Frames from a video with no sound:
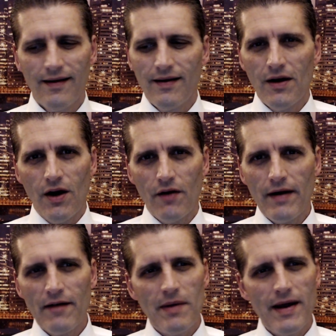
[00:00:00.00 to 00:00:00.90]
All right,
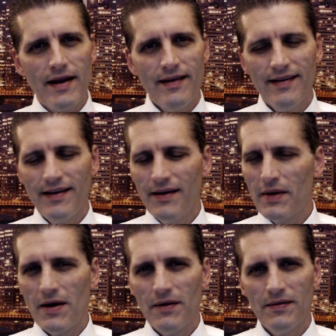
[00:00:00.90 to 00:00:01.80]
everybody, here we go.
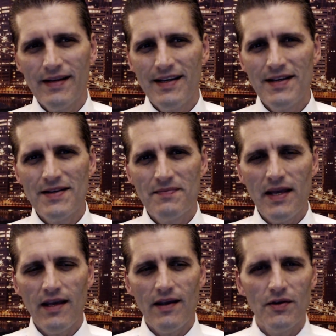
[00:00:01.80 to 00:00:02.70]
It is me,
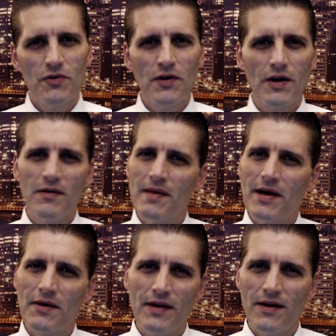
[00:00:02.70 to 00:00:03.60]
Gregory
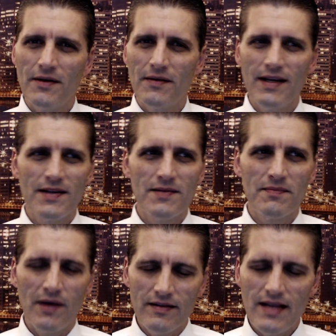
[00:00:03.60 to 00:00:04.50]
Mannarino. It is
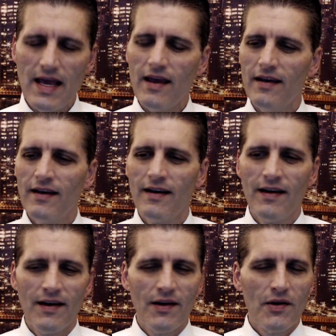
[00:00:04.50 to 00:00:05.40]
Monday,
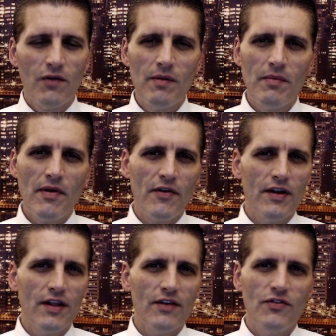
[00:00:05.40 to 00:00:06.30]
November 30th,
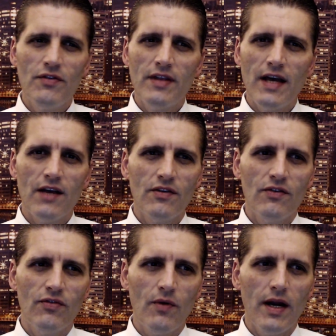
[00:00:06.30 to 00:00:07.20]

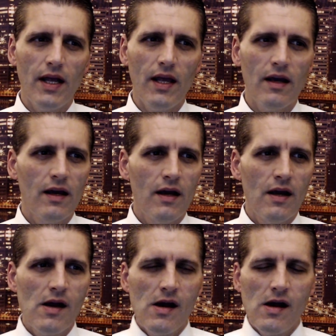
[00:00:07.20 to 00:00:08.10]
2020.
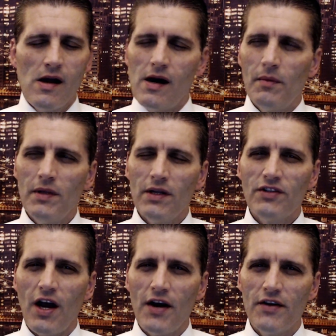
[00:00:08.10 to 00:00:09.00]
I'm a little
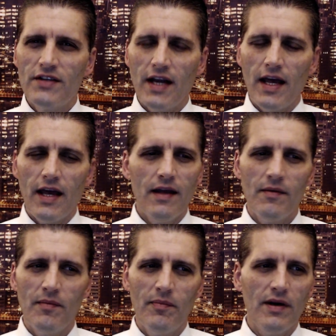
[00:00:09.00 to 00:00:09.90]
tired today,
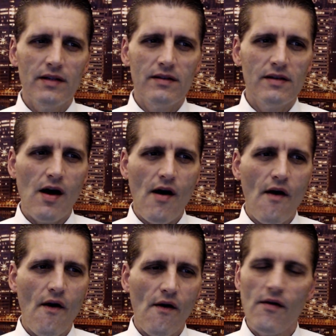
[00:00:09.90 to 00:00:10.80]
but uh,
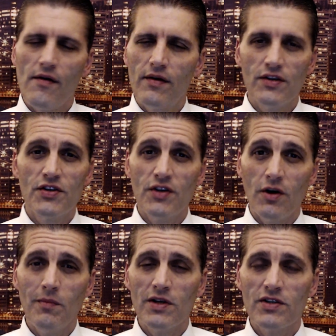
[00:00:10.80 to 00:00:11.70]
the show
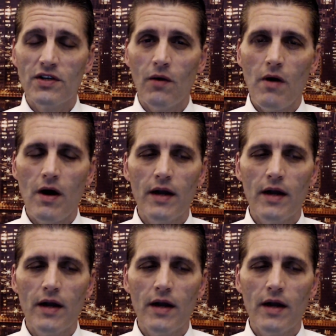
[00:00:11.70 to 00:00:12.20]
must go on.